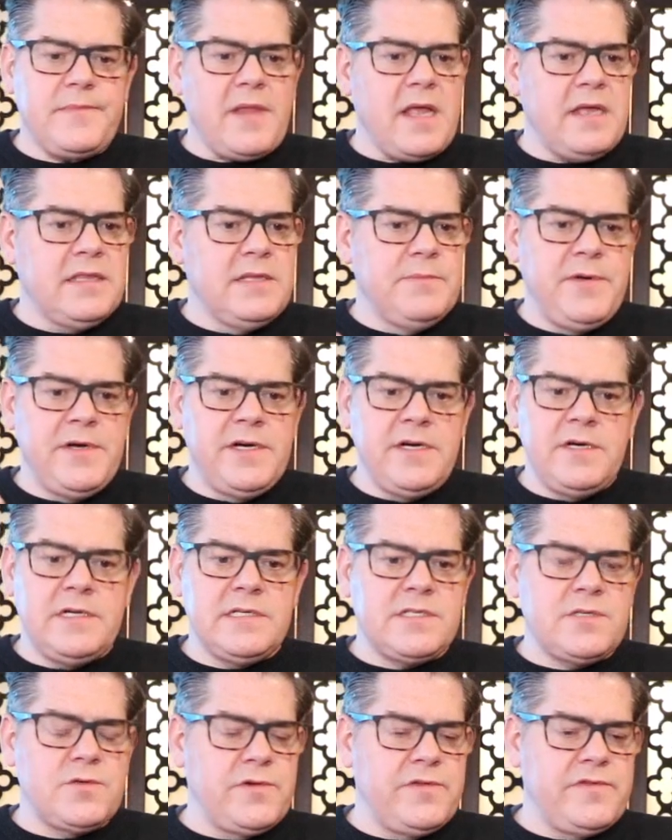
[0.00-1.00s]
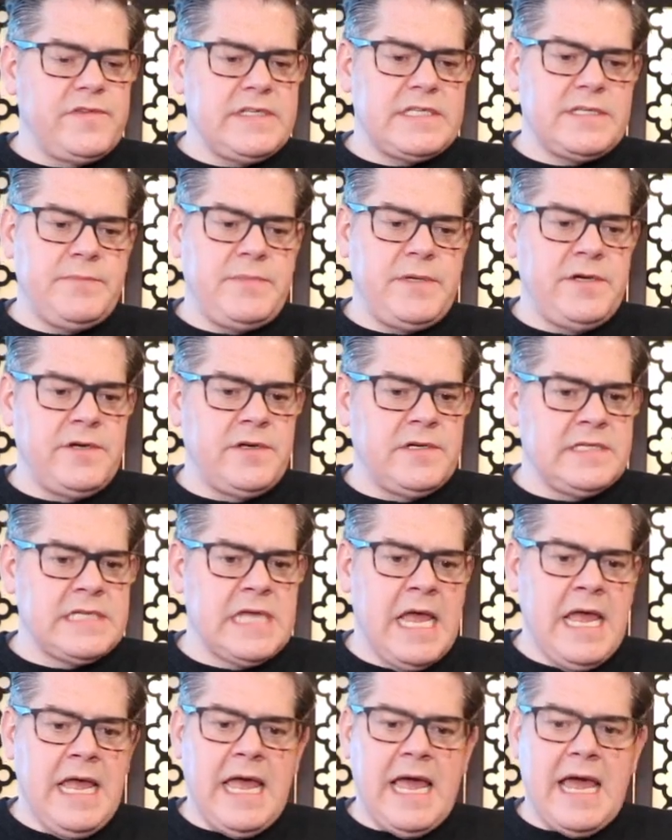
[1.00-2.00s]
the bitterness sort of disappears
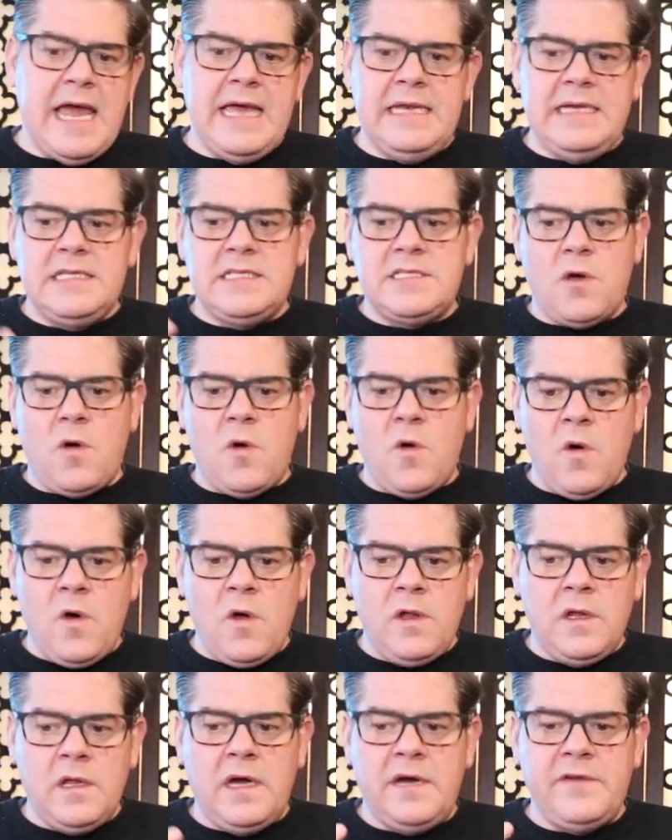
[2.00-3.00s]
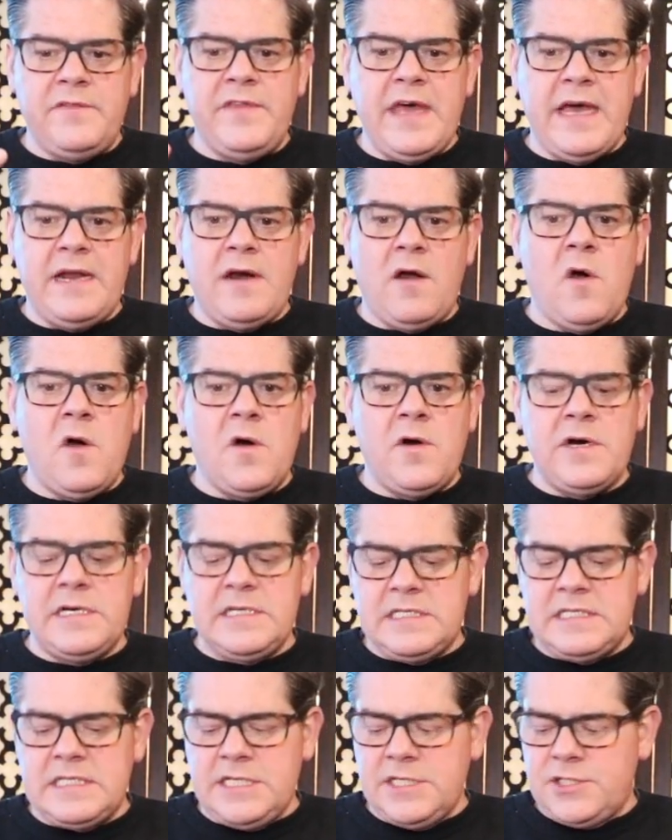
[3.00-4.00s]
and it's all of that
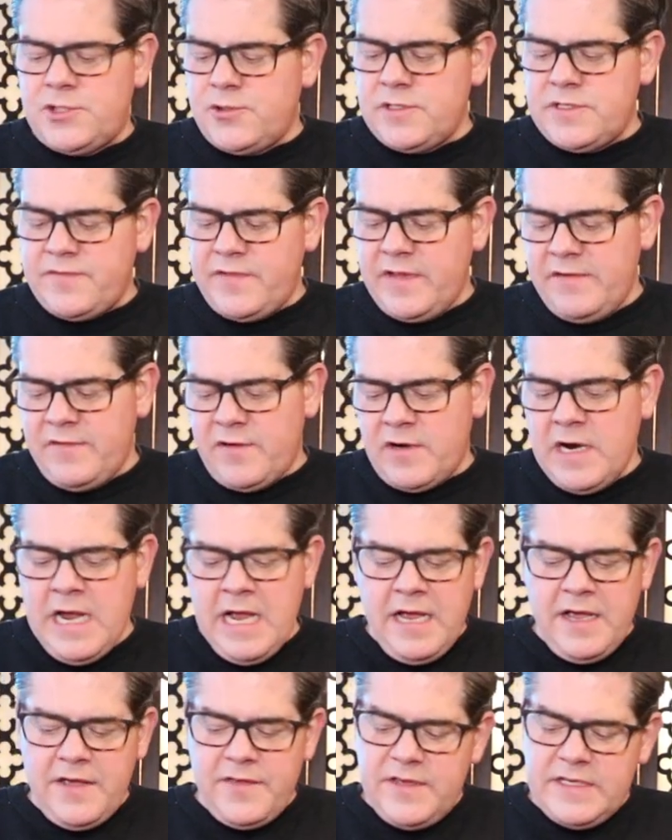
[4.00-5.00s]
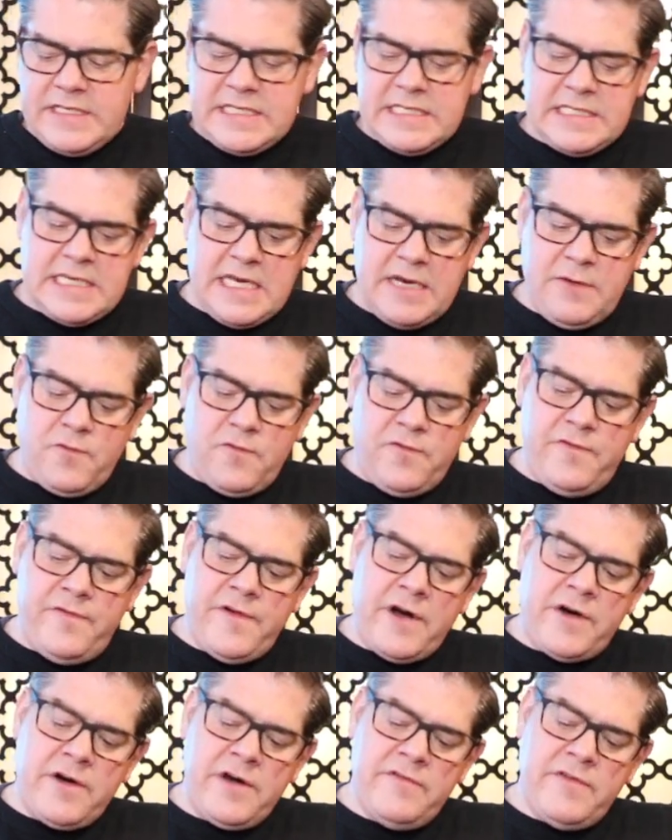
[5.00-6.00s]
orange citrus flavor. This is a
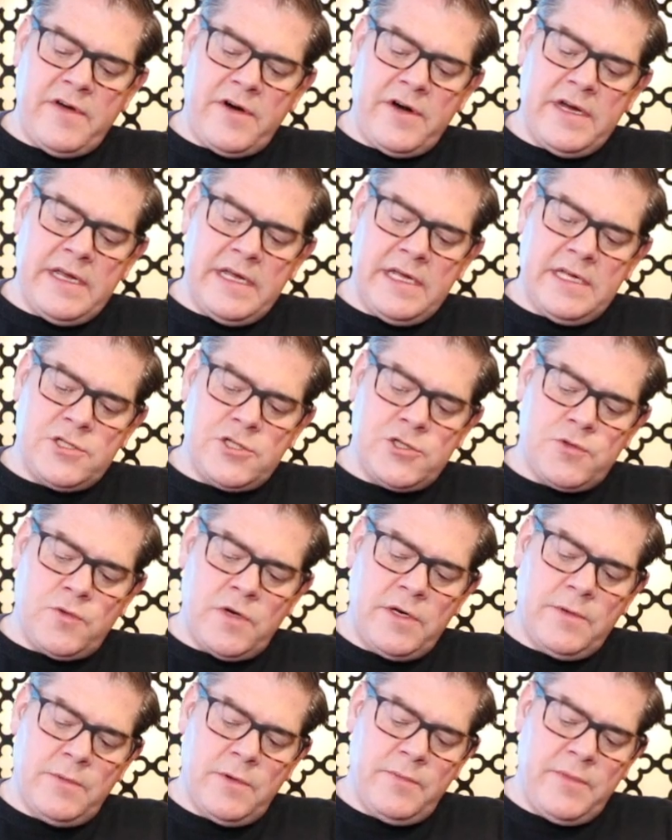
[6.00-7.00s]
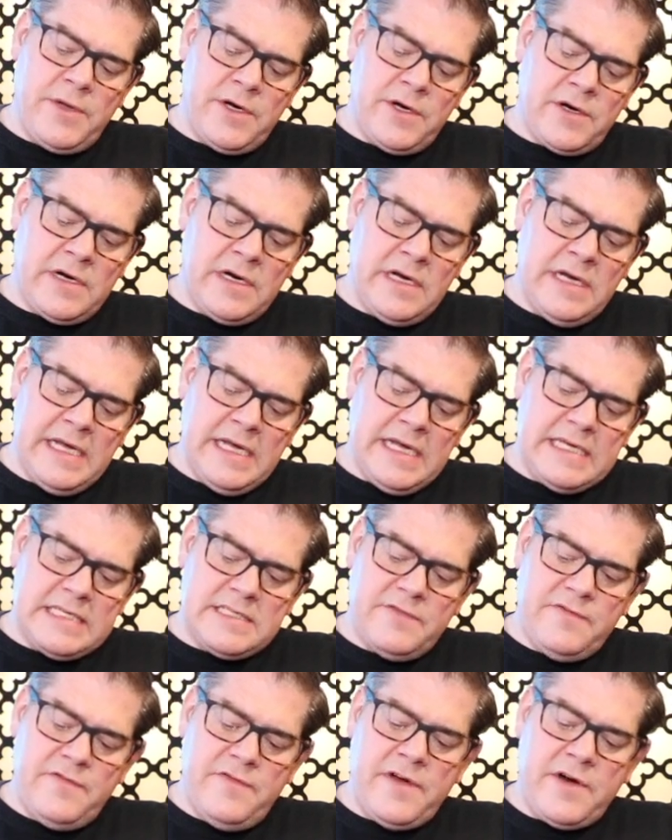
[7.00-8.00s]
very, very enjoyable beer. It's
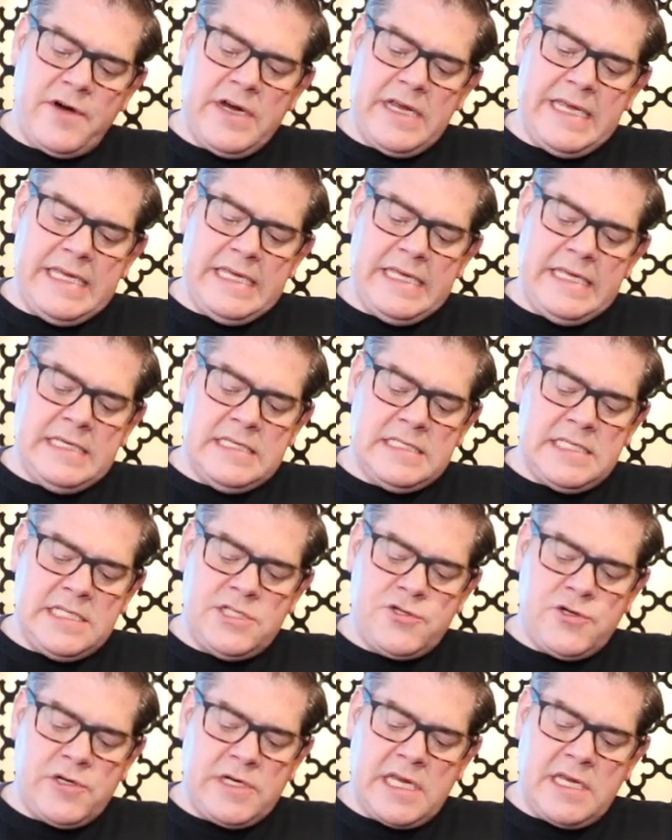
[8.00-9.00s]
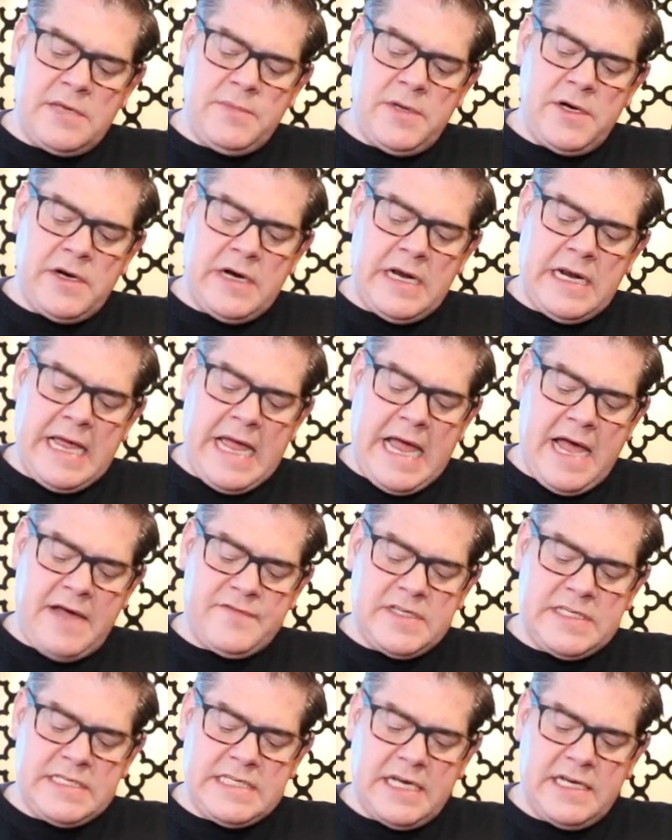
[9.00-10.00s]
a very easy drinking beer. And I
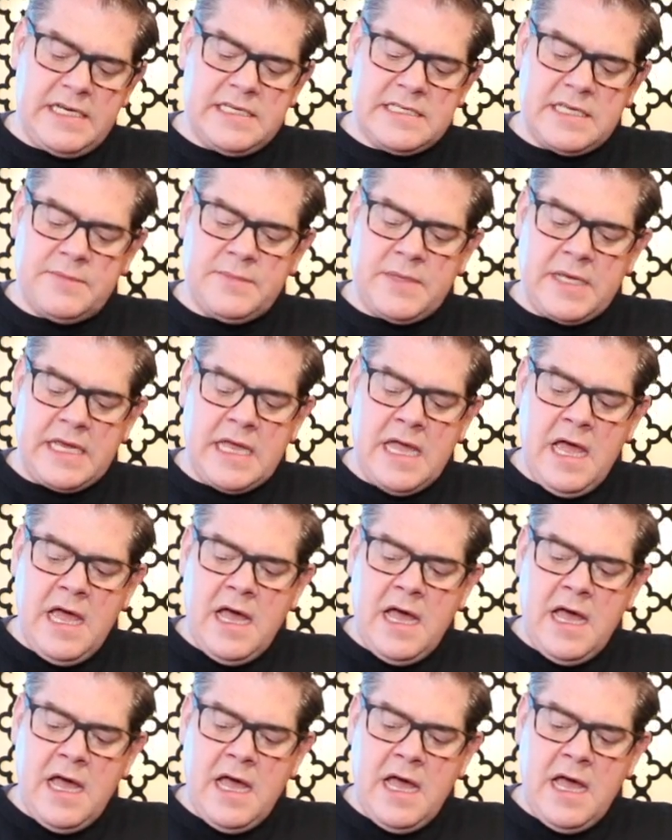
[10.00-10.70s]
have to tell you something.